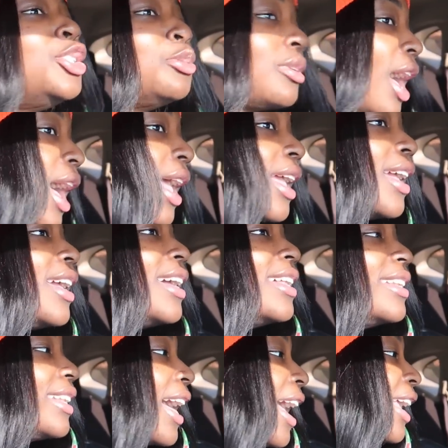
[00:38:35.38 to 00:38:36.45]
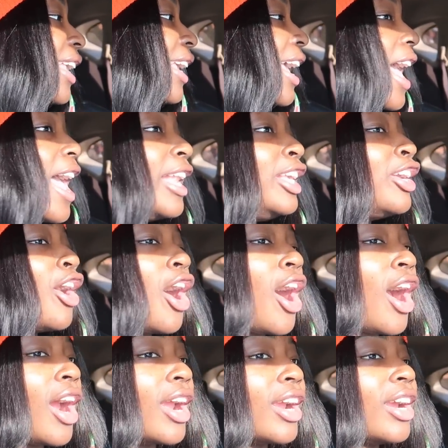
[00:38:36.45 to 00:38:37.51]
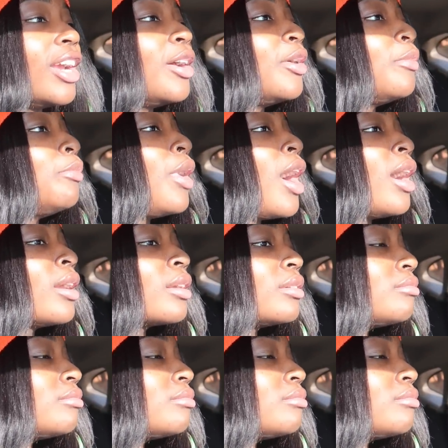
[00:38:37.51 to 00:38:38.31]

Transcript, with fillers: you not. Like, any car. Park?